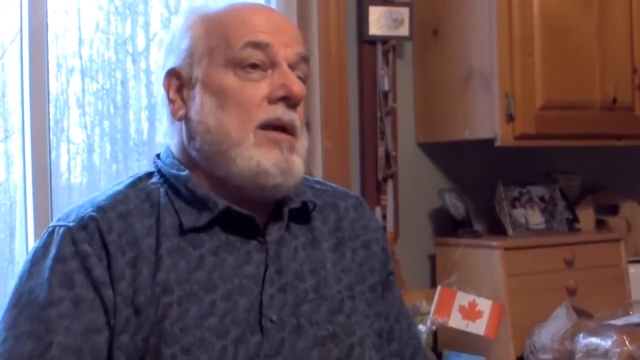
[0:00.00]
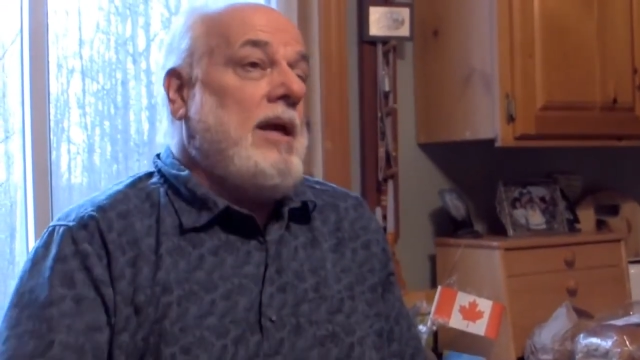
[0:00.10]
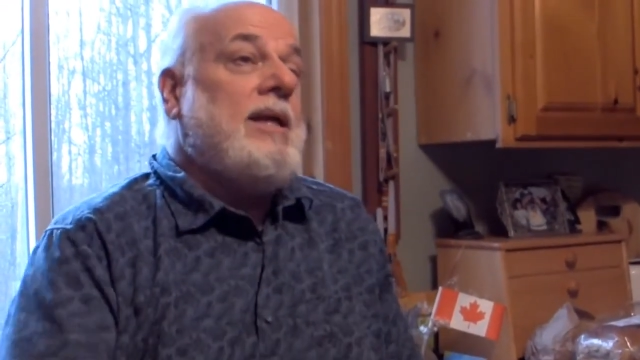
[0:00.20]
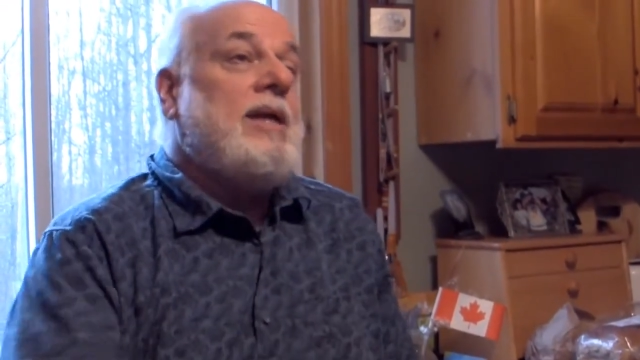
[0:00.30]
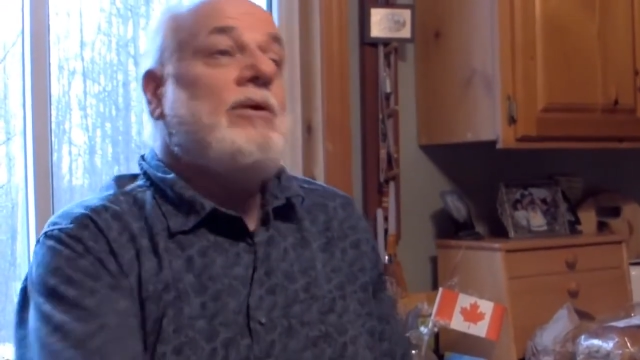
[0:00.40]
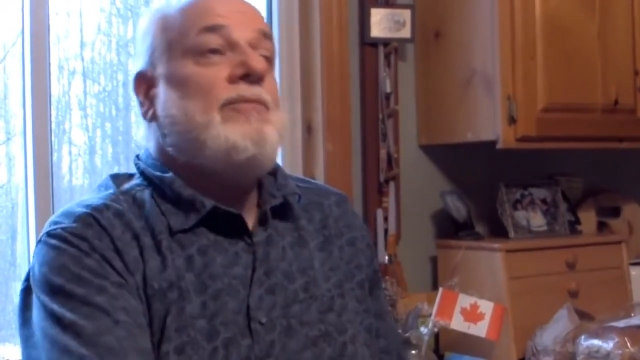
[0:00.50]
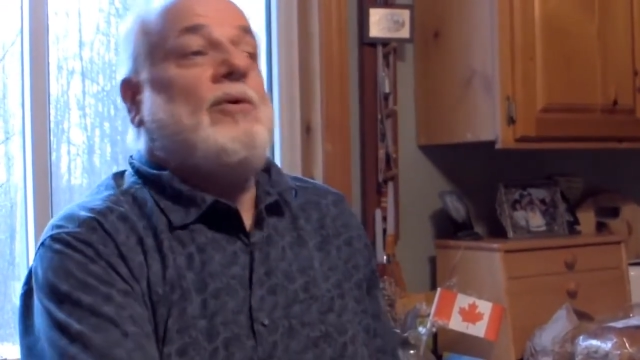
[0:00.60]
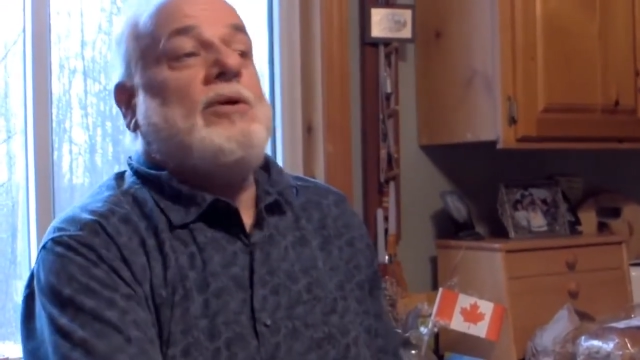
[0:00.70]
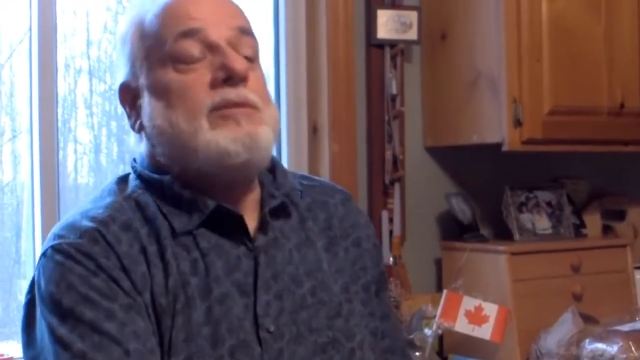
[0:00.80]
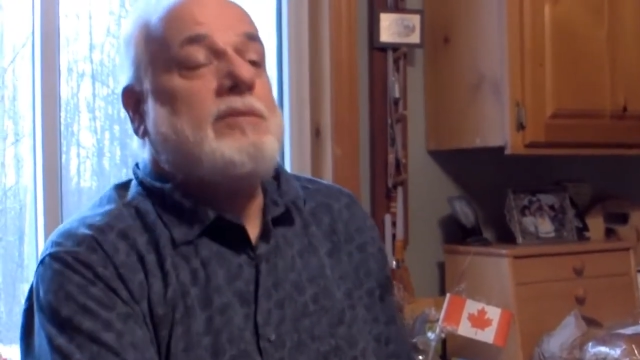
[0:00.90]
And he
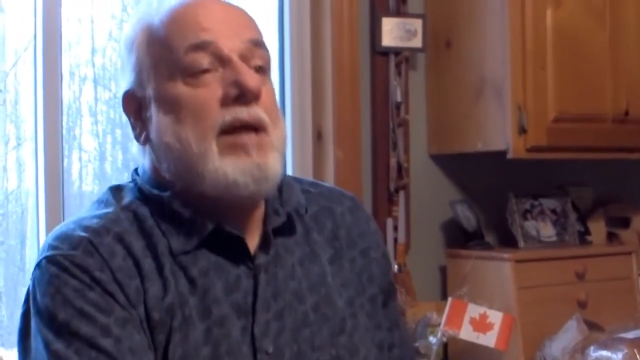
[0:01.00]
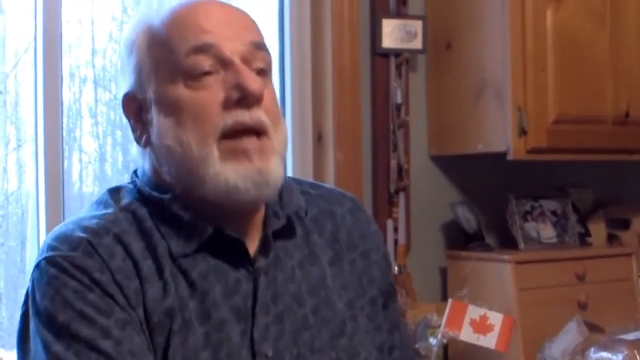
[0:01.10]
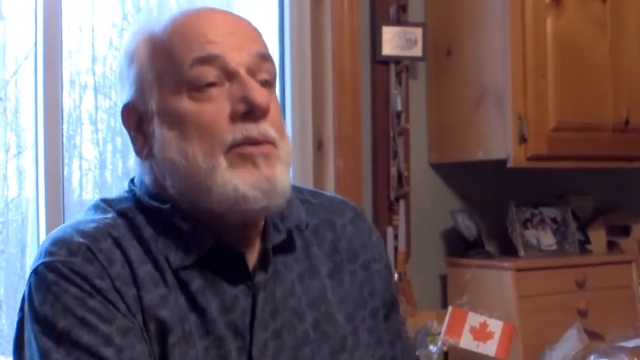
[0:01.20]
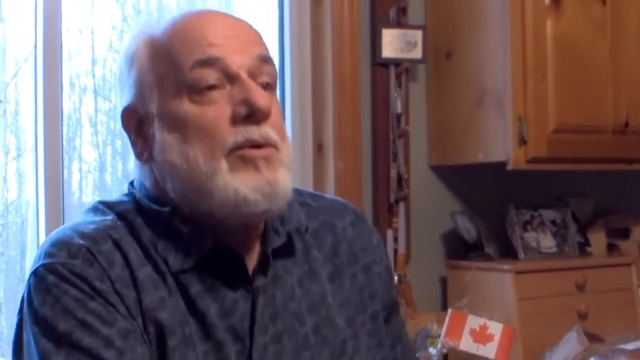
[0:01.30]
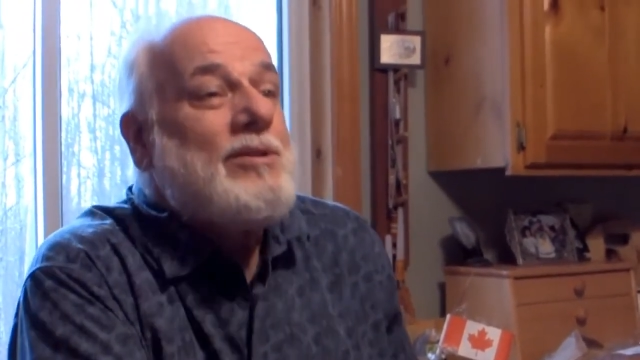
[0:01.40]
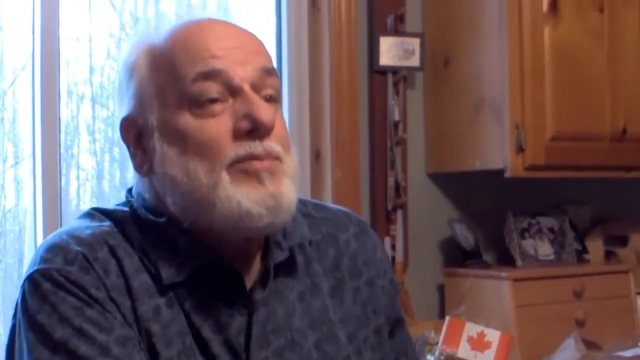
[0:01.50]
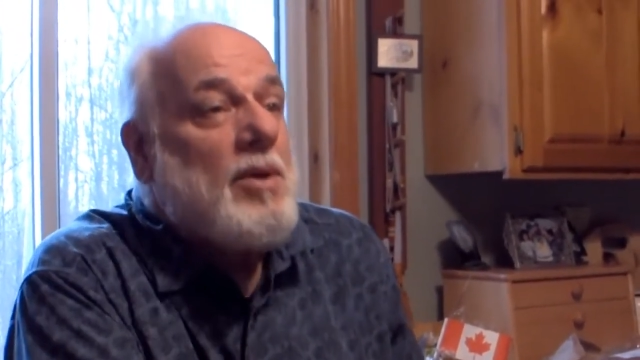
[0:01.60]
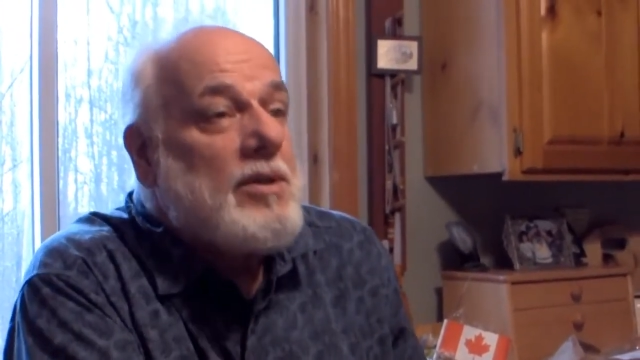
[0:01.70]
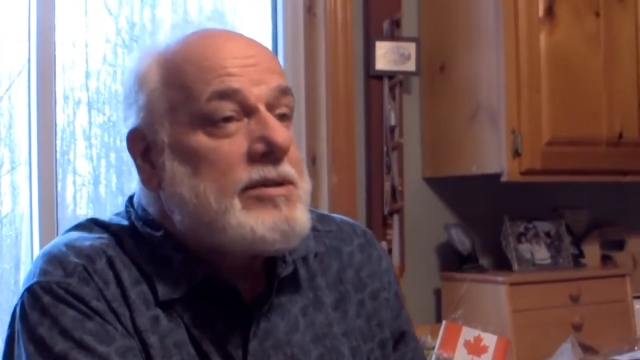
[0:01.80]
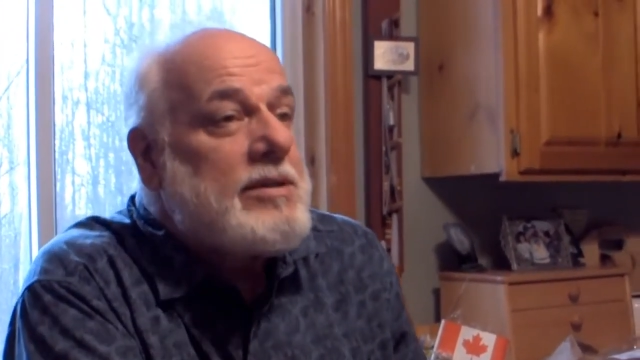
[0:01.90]
reversed the Amherst
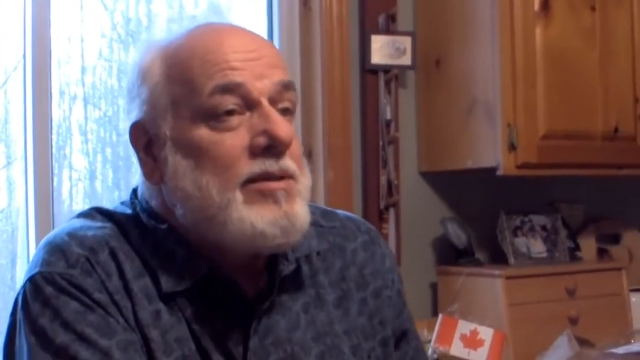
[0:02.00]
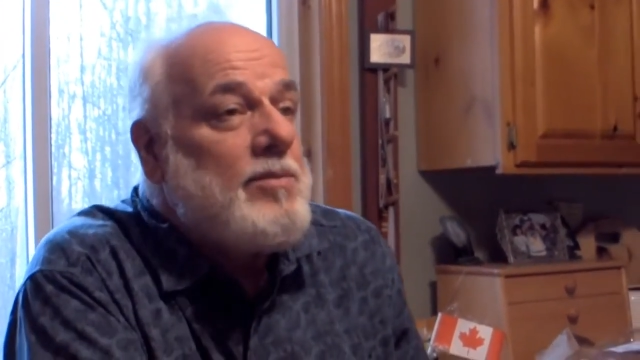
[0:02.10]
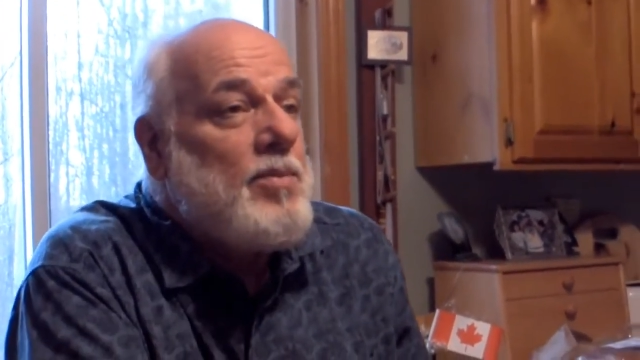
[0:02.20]
policy